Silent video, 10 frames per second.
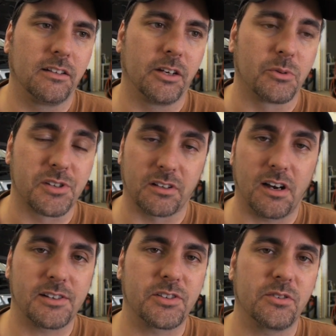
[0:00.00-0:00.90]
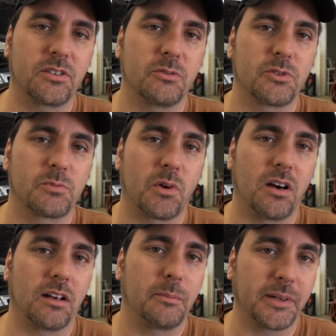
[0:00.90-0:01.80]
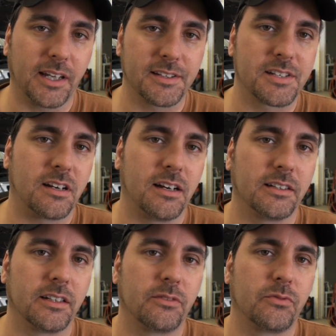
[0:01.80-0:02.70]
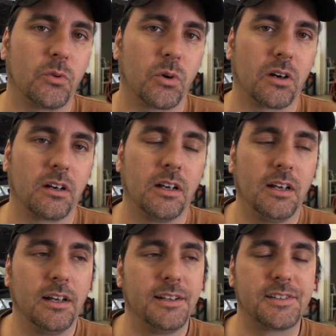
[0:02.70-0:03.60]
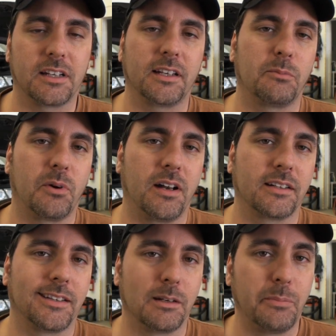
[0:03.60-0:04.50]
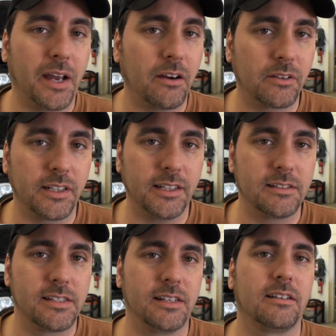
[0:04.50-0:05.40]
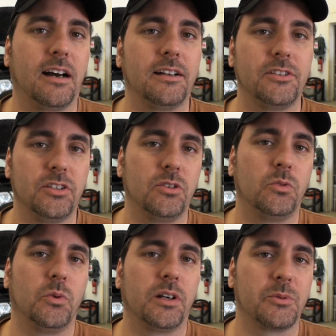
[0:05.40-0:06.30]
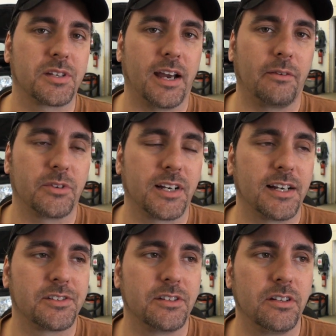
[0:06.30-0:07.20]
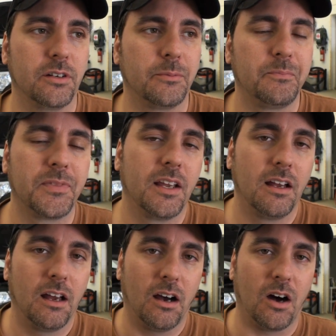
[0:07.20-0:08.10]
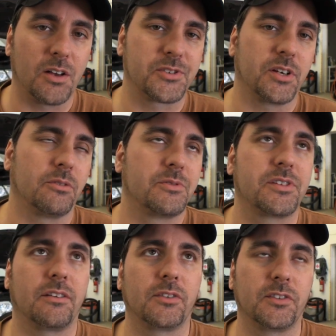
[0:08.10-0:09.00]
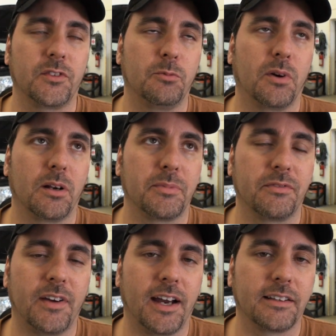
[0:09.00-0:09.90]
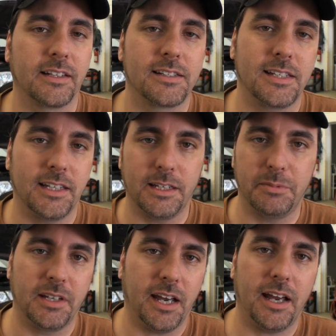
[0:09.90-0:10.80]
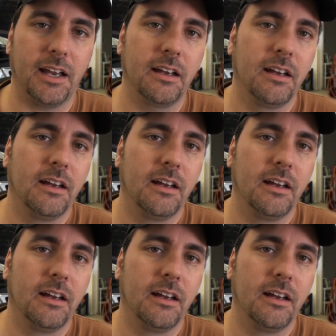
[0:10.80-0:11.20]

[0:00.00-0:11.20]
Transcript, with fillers: there was a lawsuit that was brought up against Honda for selling a product that apparently did not do what it was advertised to do. Also, several of you brought up the fact that it's the EPA